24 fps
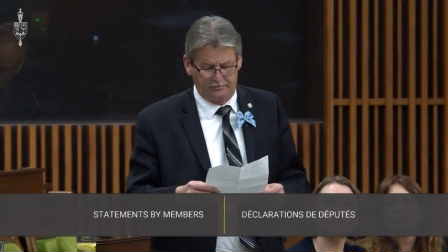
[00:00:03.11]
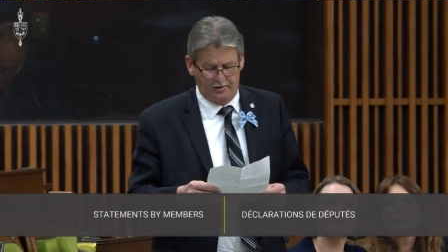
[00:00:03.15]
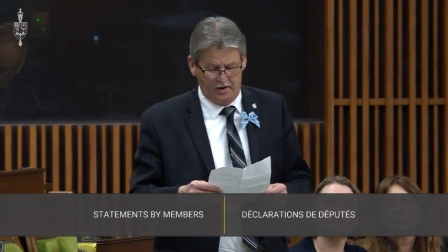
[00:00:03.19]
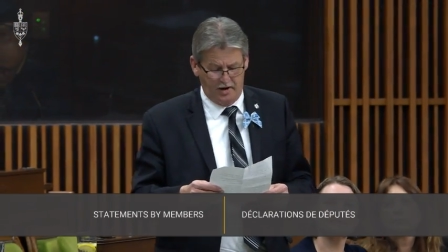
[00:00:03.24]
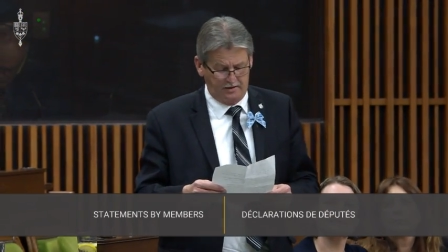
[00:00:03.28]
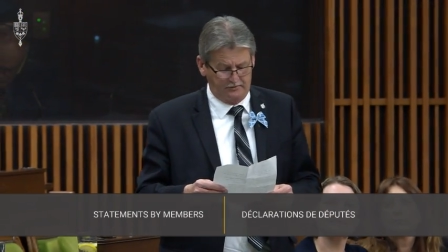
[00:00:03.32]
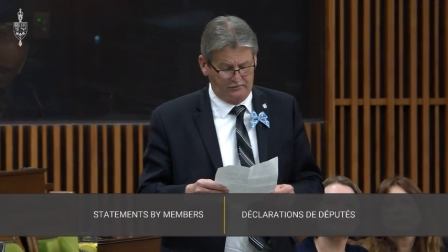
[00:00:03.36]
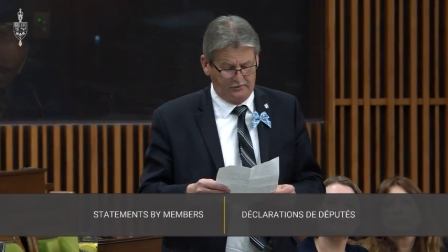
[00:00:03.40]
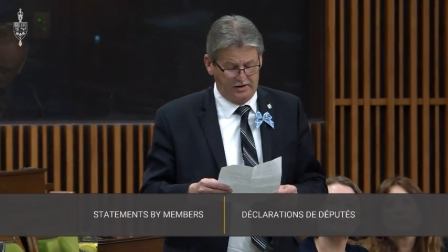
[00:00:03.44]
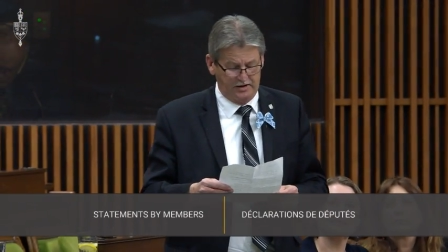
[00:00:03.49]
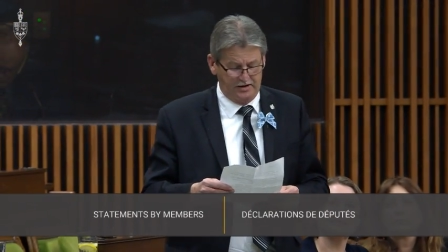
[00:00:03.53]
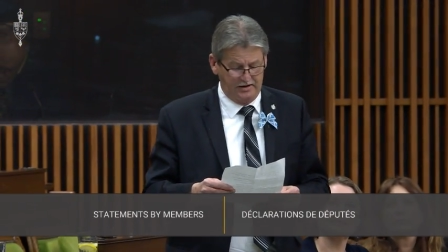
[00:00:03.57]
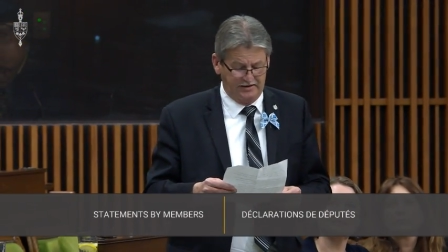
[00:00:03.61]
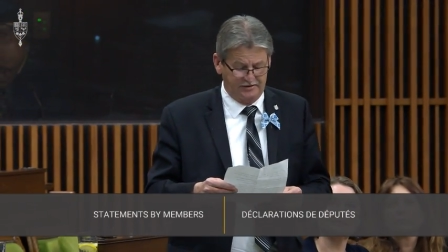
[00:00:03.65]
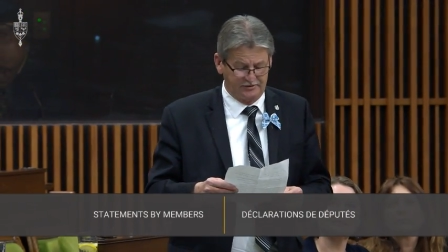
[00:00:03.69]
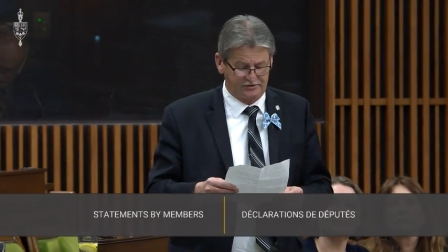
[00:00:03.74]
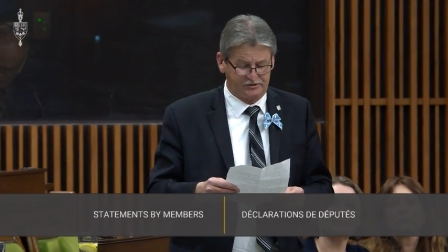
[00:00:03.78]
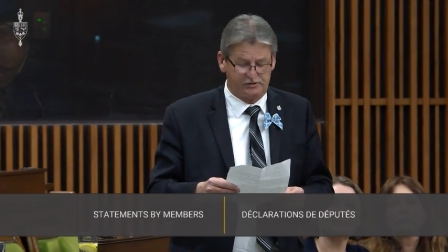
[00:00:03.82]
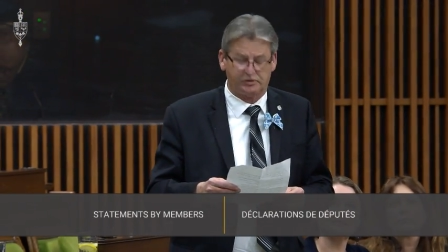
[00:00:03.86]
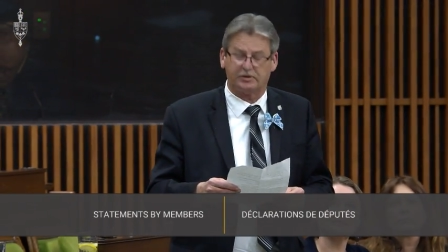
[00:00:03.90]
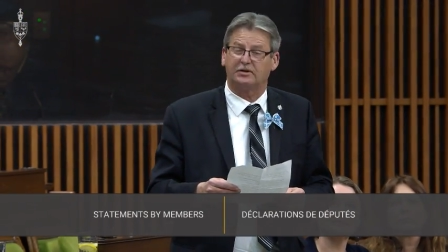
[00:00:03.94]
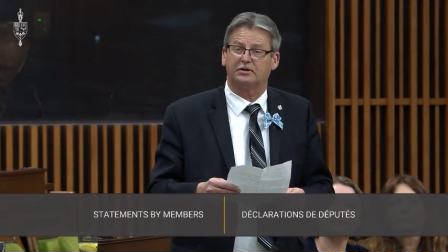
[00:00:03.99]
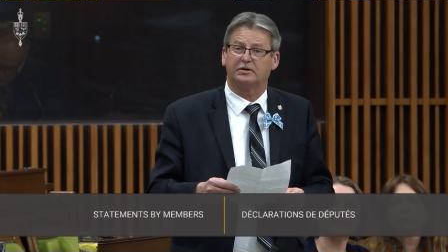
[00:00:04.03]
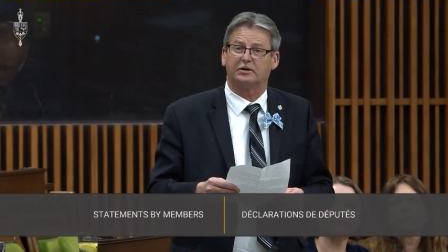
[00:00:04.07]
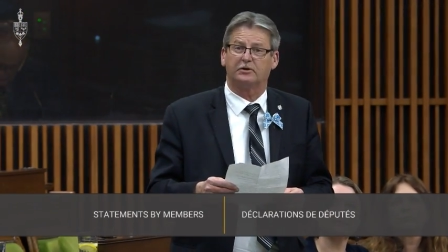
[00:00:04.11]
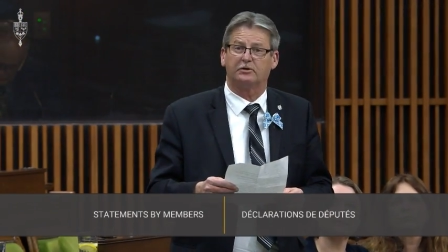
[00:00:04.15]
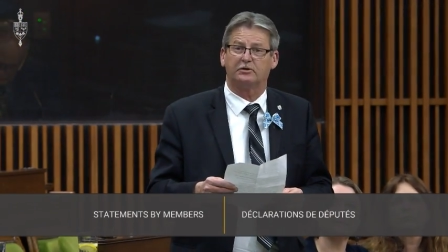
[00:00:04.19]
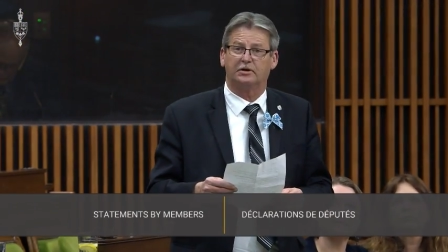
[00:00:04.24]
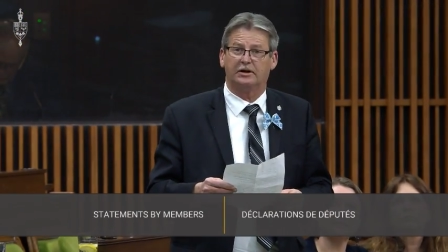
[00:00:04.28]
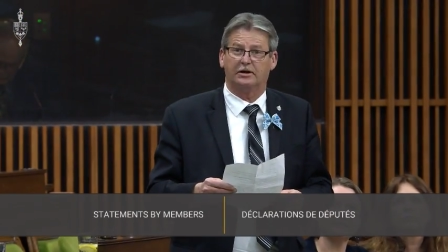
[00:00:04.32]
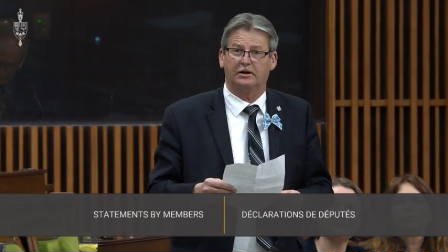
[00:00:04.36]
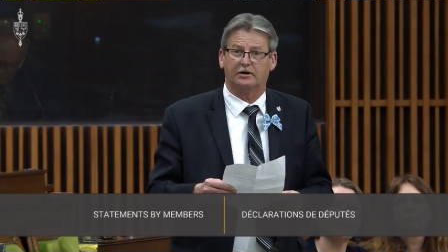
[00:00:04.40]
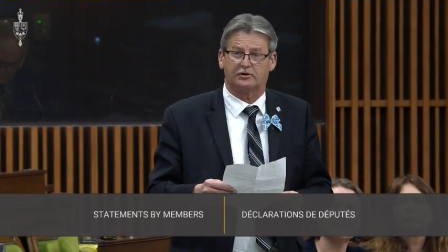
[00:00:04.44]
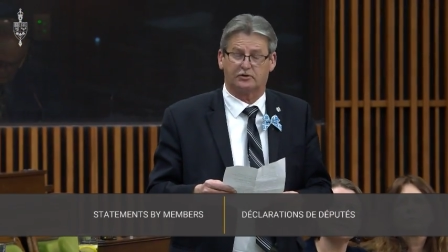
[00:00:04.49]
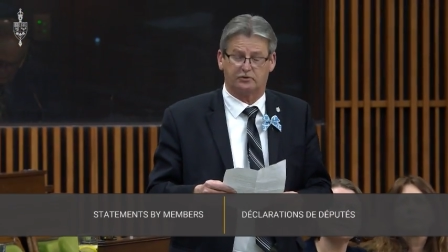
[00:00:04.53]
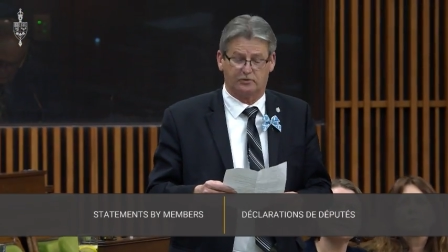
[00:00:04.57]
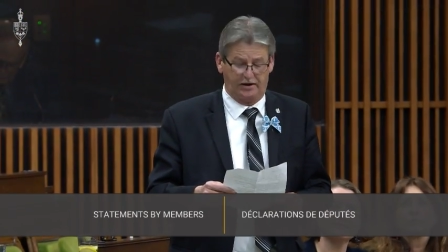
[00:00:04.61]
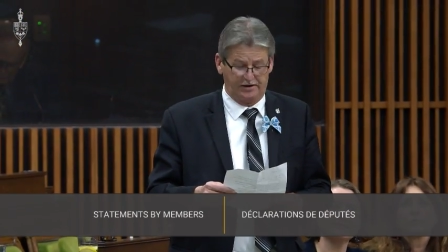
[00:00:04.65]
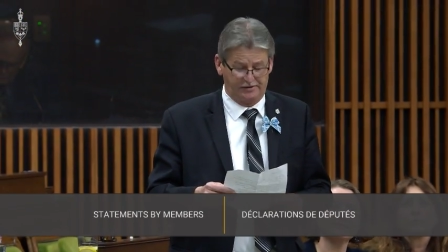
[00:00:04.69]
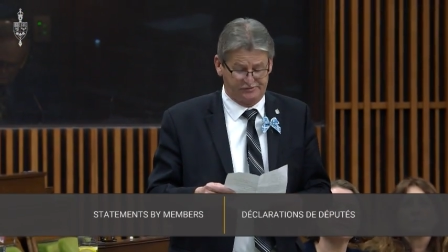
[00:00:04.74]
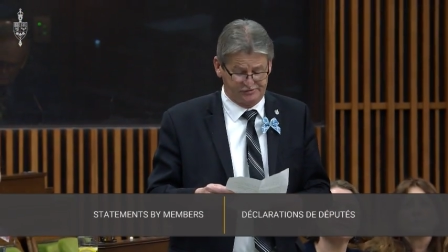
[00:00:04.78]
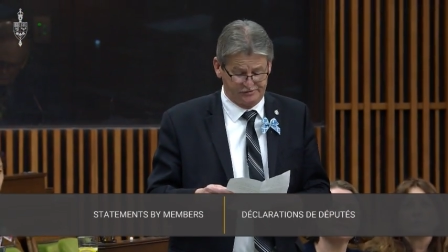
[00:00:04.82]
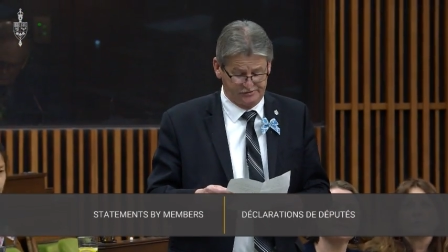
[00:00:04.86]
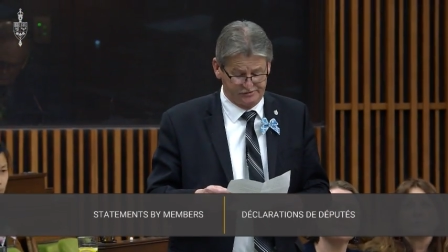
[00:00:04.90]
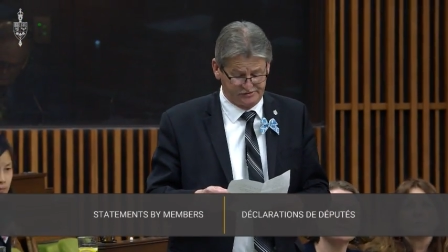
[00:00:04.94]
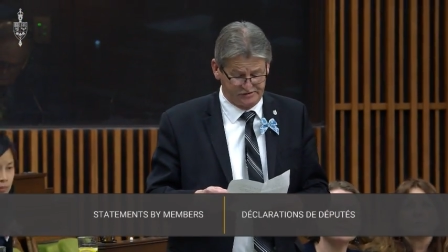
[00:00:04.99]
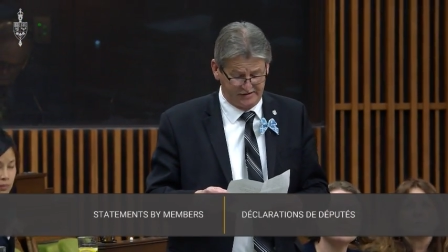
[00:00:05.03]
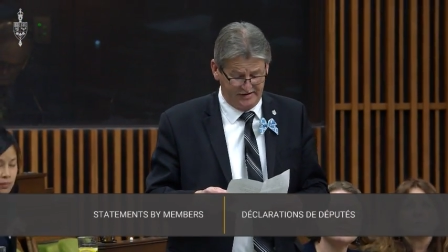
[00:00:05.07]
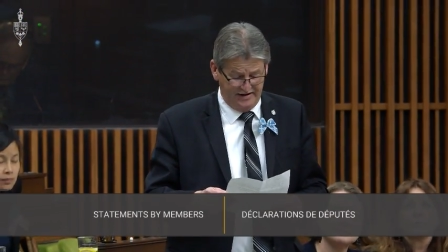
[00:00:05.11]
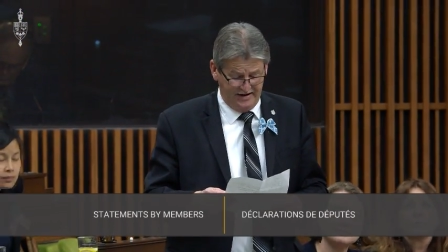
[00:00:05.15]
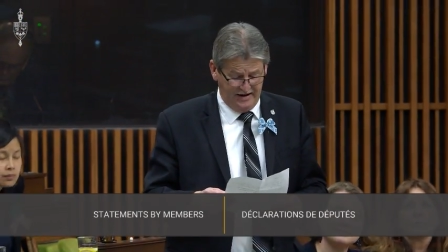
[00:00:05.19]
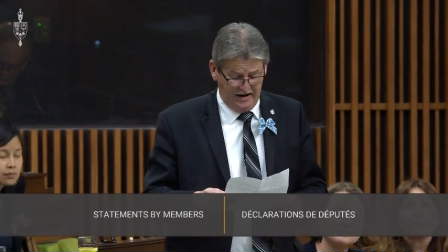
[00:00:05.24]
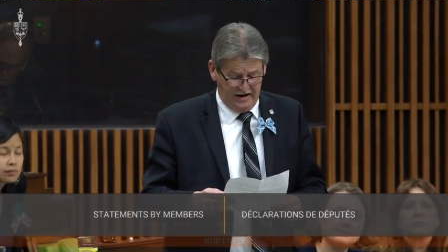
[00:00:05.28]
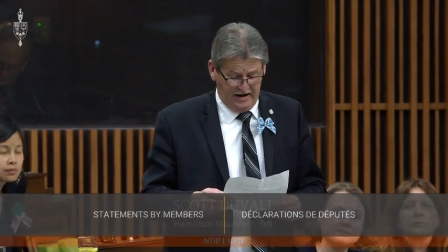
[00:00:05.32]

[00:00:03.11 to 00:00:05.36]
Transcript: poverty is clearly a crisis,